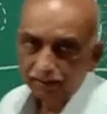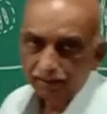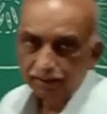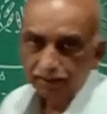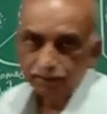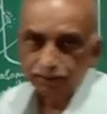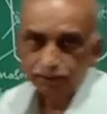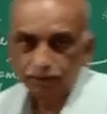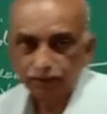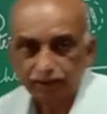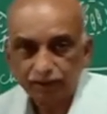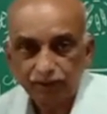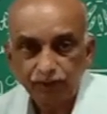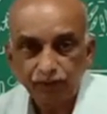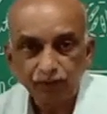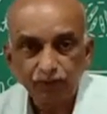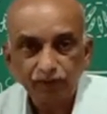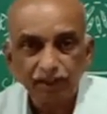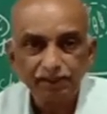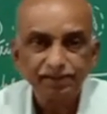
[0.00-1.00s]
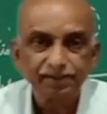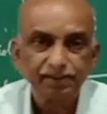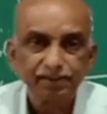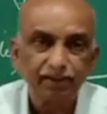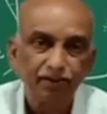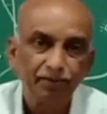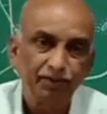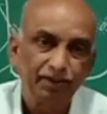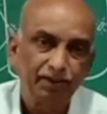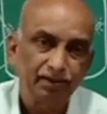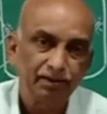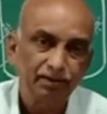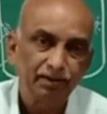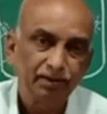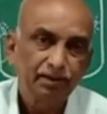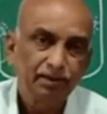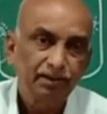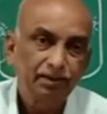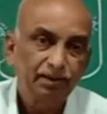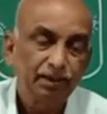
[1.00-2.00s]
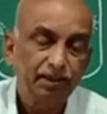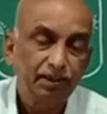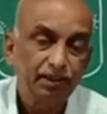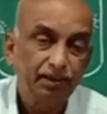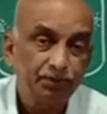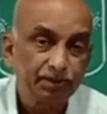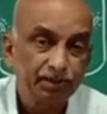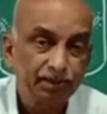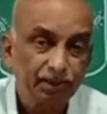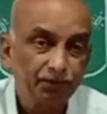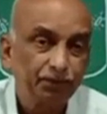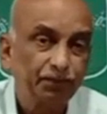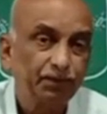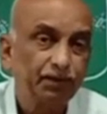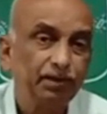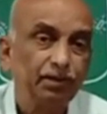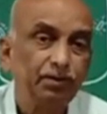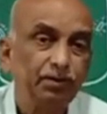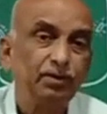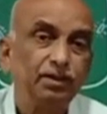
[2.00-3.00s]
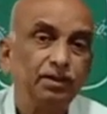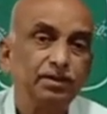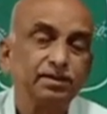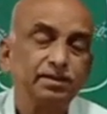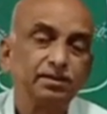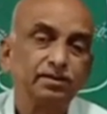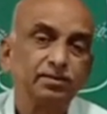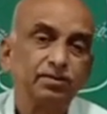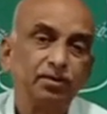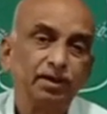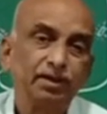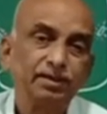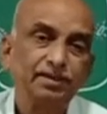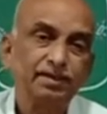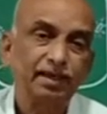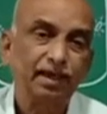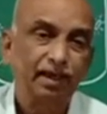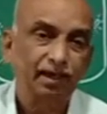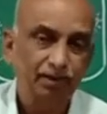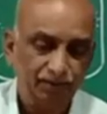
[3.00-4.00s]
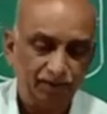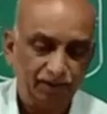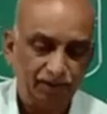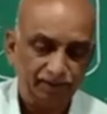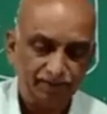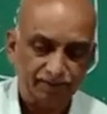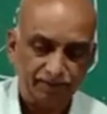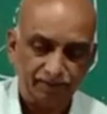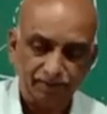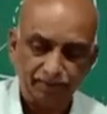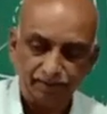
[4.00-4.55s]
So the nucleus divide, the division of the nucleus is called as karyokinesis.